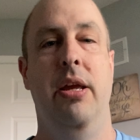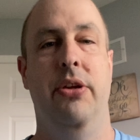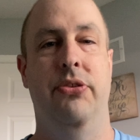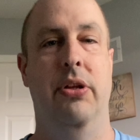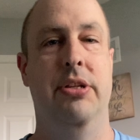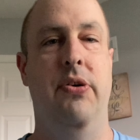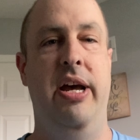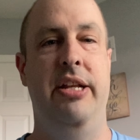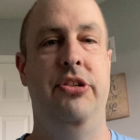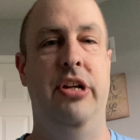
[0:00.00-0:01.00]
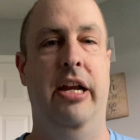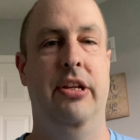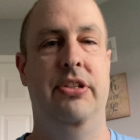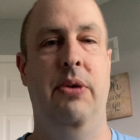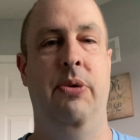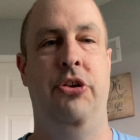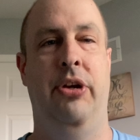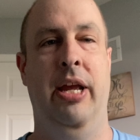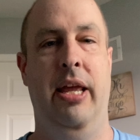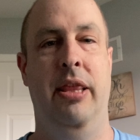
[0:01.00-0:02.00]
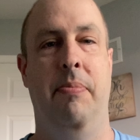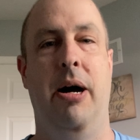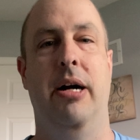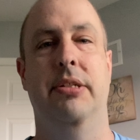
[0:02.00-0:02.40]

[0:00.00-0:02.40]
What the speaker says: So let's go ahead and check and see what you get in the box.